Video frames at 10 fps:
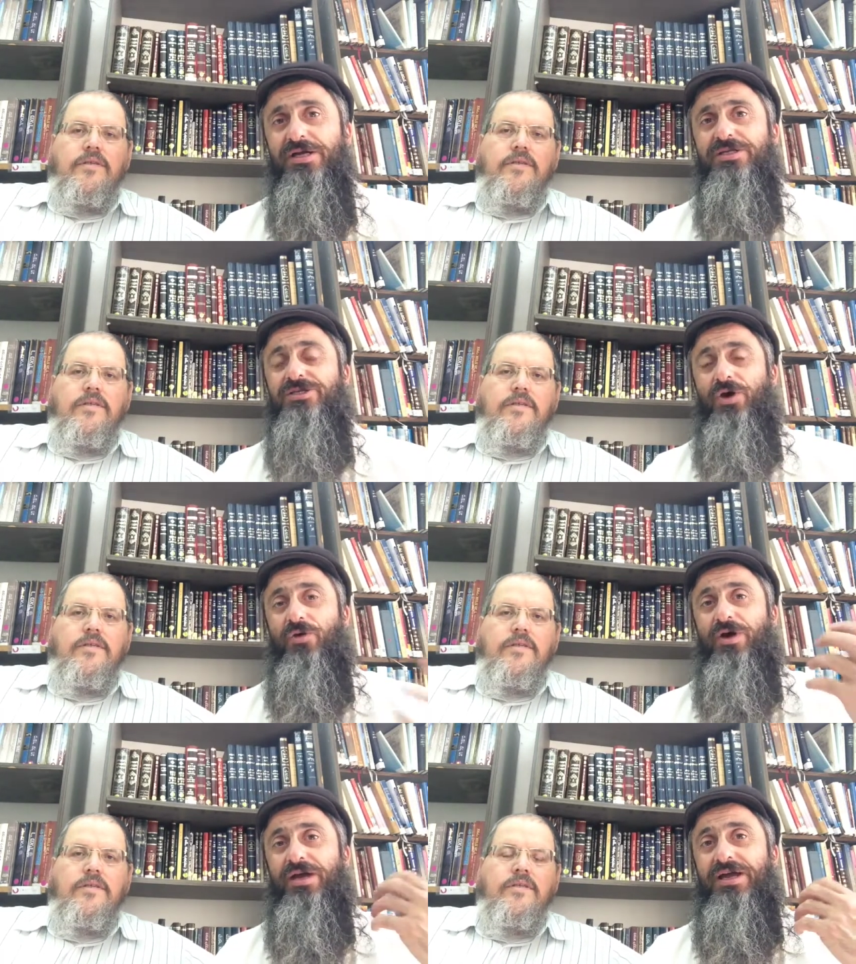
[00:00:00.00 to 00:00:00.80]

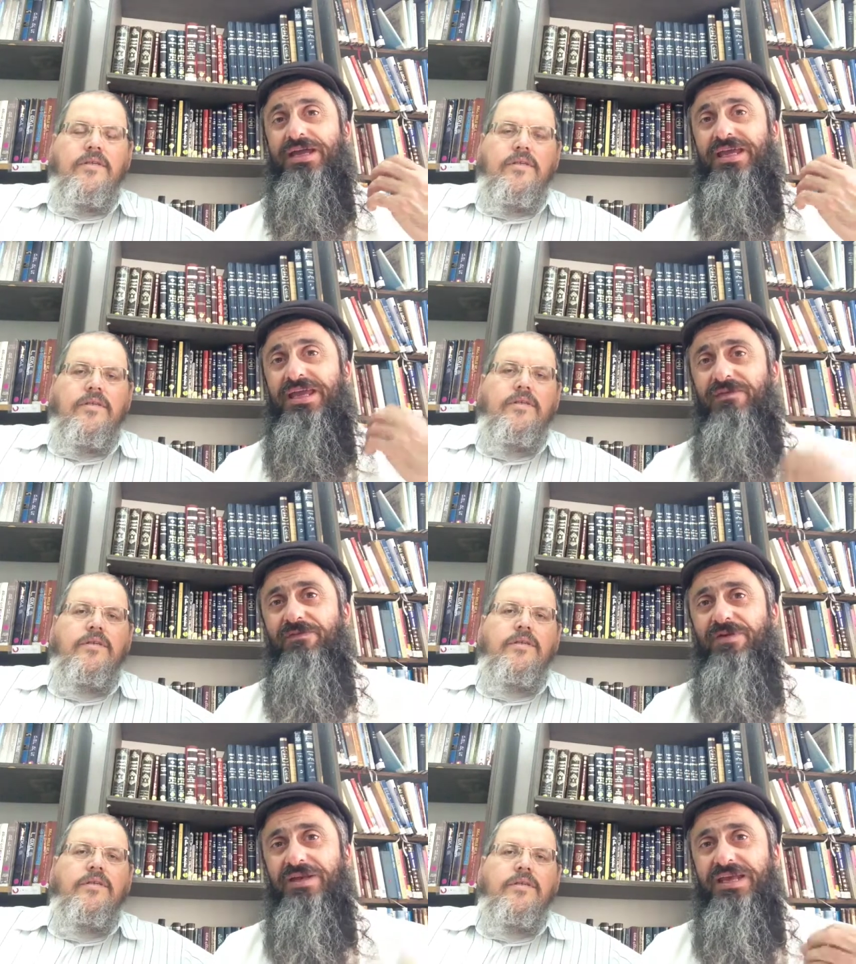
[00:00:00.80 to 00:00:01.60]
Speaker 1: So
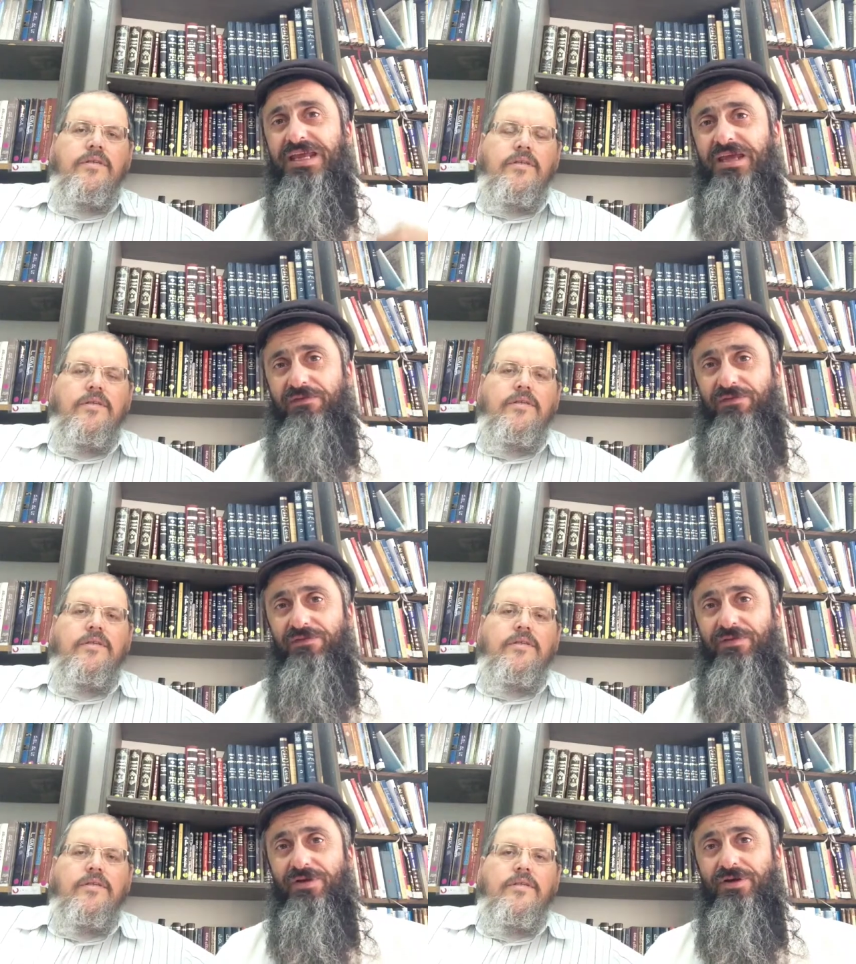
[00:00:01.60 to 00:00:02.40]
even
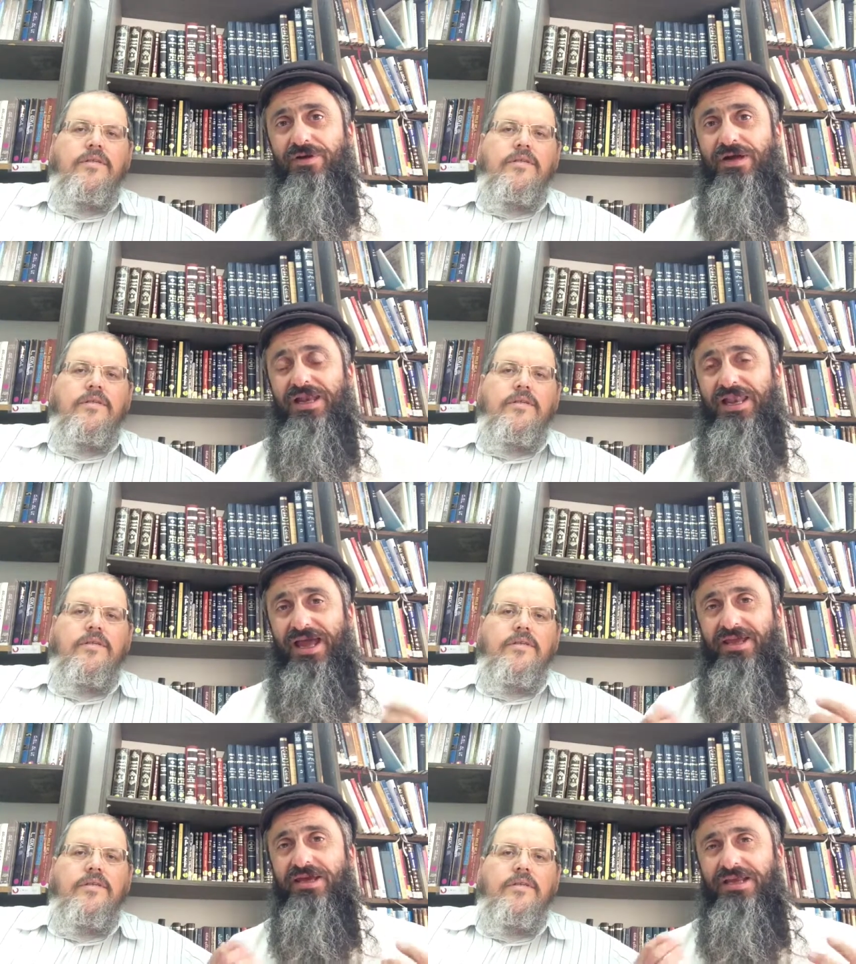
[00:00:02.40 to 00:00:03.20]
if,
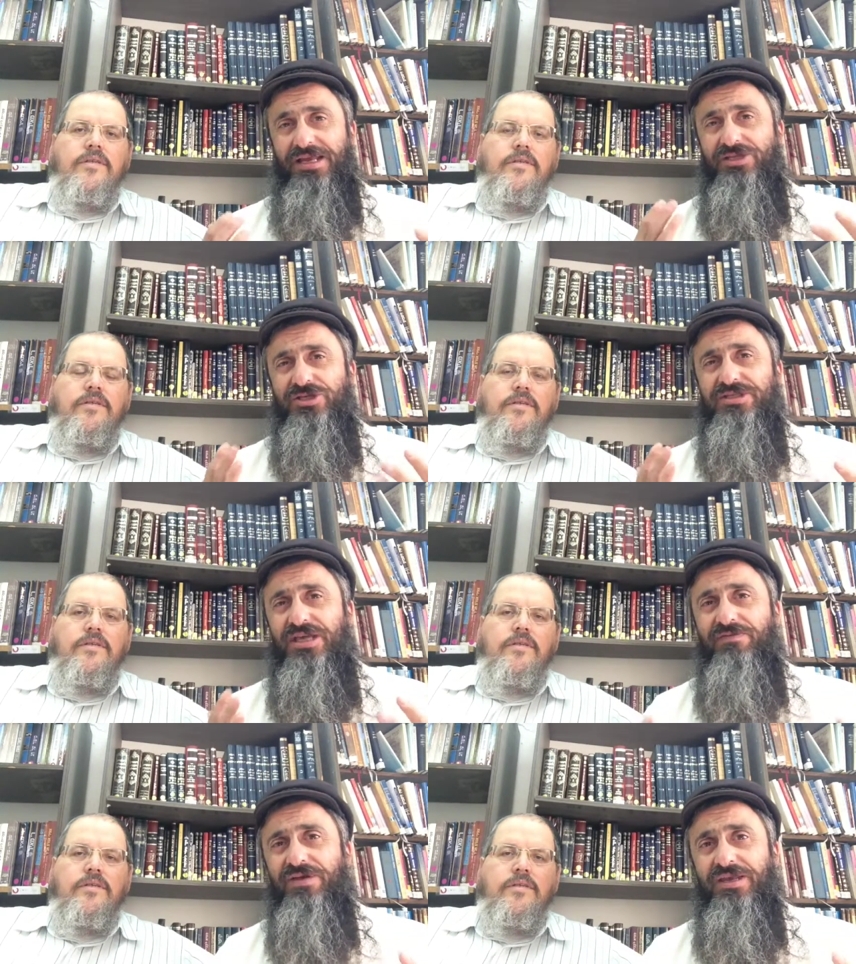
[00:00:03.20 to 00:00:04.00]
like, let's just,
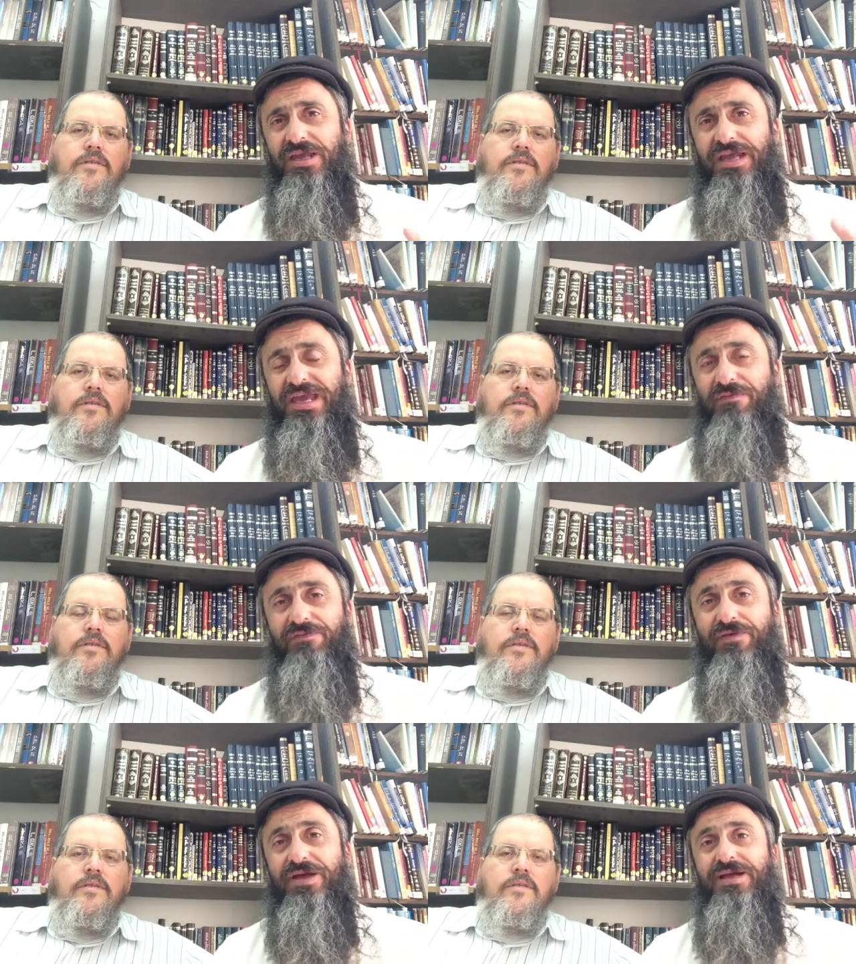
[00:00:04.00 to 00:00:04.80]
even
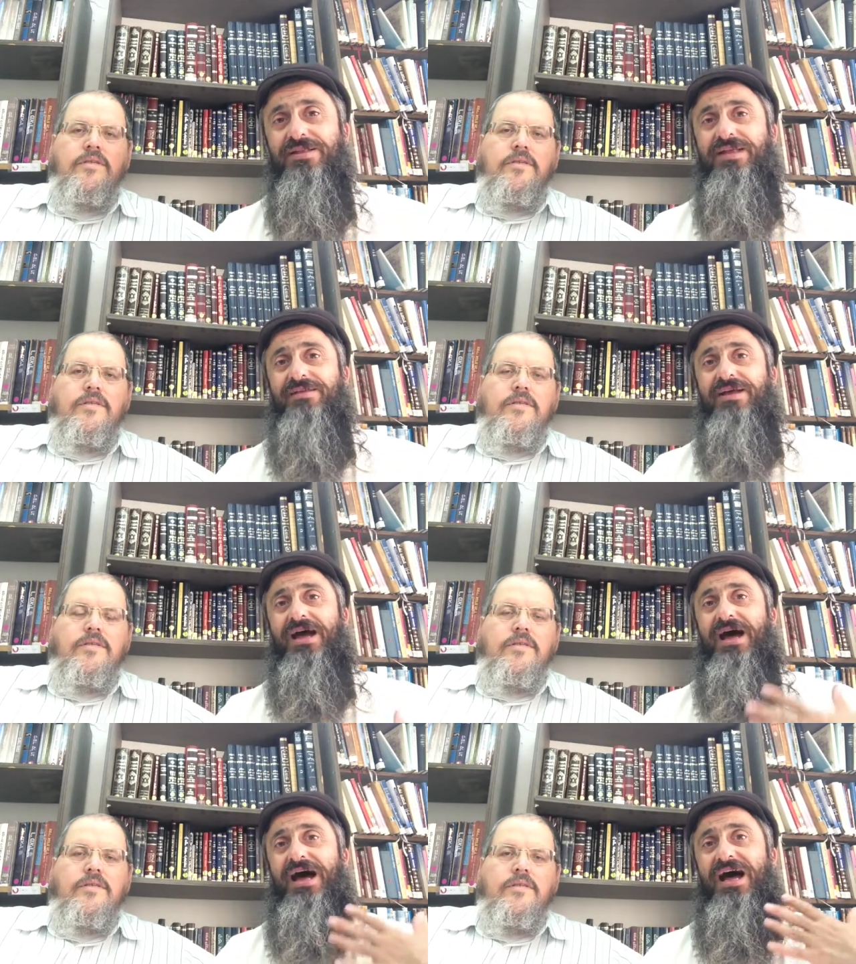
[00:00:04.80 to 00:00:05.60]
if that
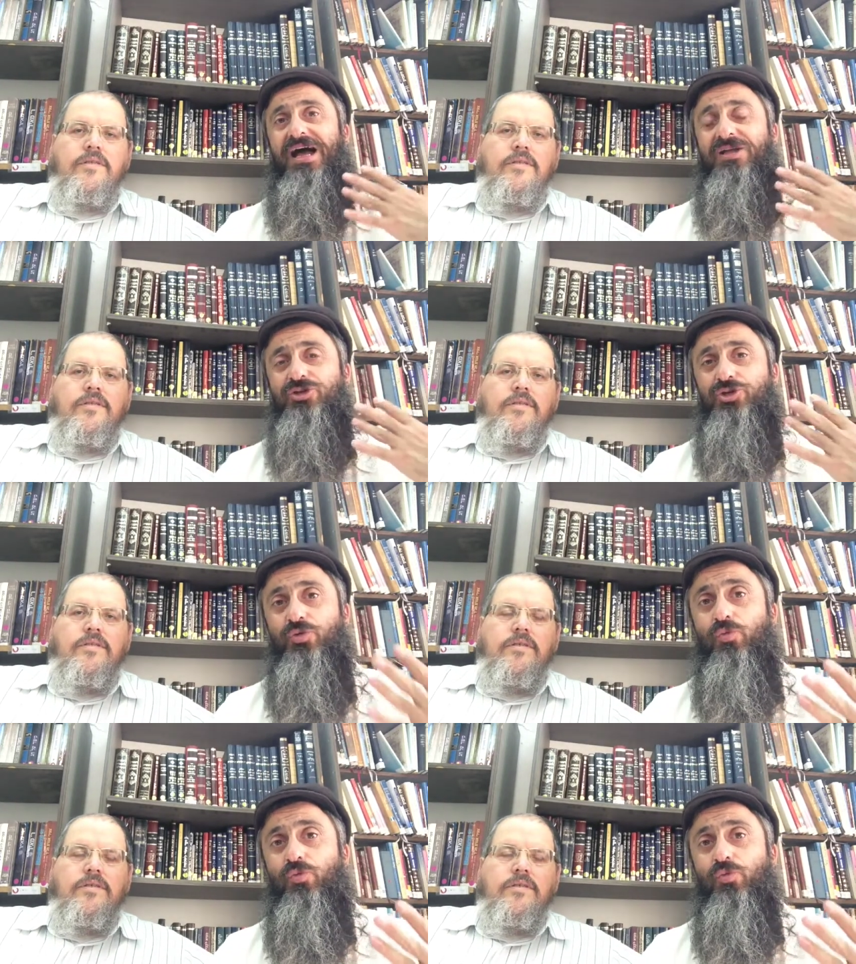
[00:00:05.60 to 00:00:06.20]
a Jew